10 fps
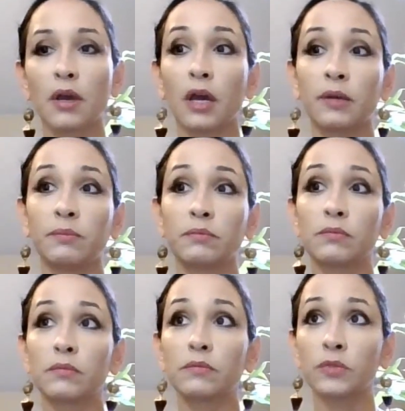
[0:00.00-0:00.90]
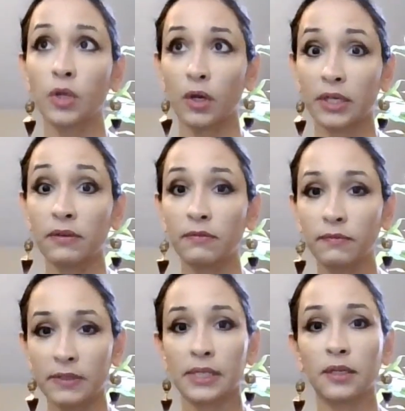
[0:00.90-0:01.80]
I'm talking
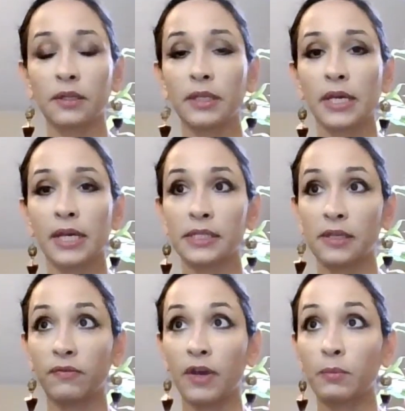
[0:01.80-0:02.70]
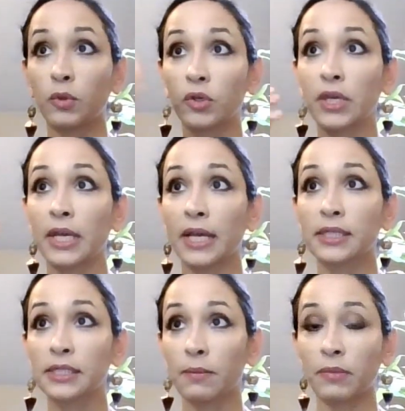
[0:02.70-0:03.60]
physically, as if I'm looking at
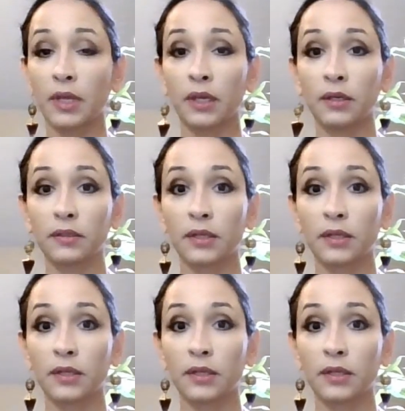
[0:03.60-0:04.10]
something